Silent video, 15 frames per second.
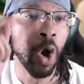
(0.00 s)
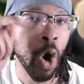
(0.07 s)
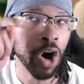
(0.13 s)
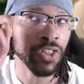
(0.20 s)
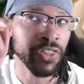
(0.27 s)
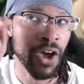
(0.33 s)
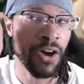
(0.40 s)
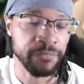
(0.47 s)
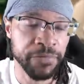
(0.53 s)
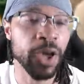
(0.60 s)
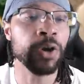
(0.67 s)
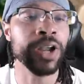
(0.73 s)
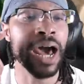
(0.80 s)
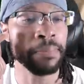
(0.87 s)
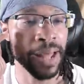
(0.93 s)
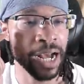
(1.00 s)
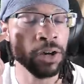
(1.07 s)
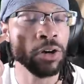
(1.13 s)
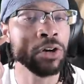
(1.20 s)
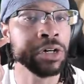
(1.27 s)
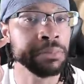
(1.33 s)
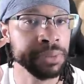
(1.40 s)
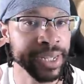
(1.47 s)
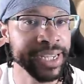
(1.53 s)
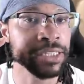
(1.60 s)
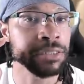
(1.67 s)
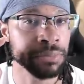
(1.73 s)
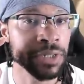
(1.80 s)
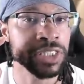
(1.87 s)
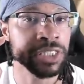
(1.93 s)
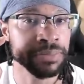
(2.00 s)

on the field. I'm not going to complain too much